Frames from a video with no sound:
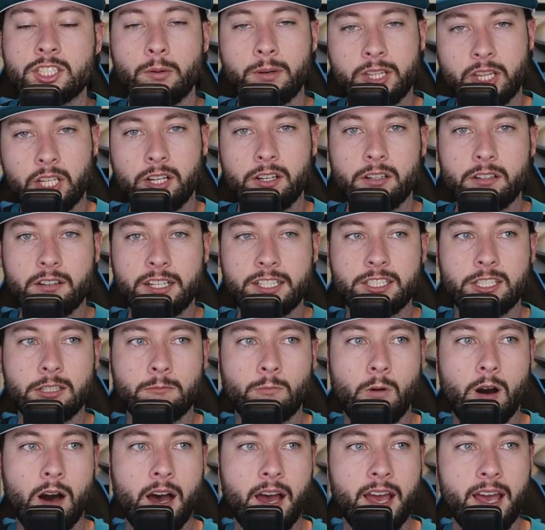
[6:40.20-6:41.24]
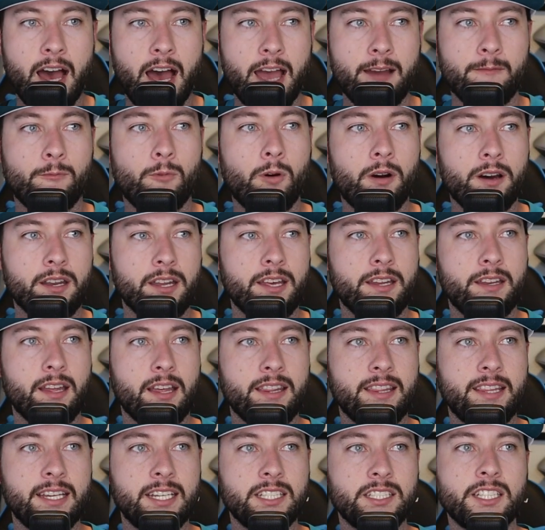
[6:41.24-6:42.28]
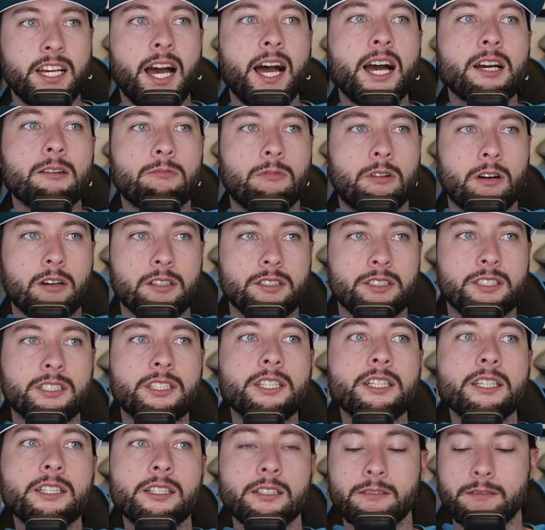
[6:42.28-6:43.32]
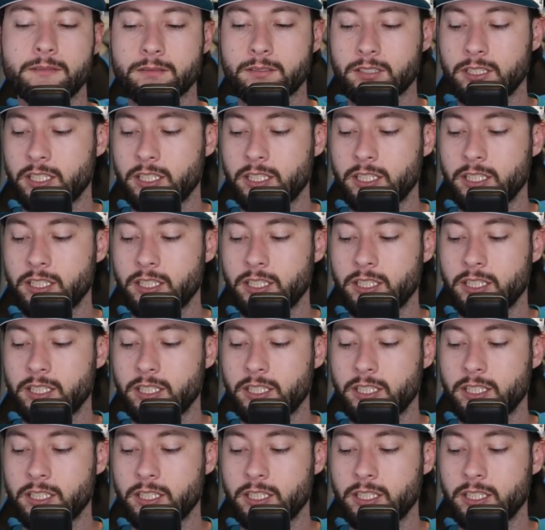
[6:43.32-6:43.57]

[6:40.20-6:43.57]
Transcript: So a third reason why I wanted the Jaguars to,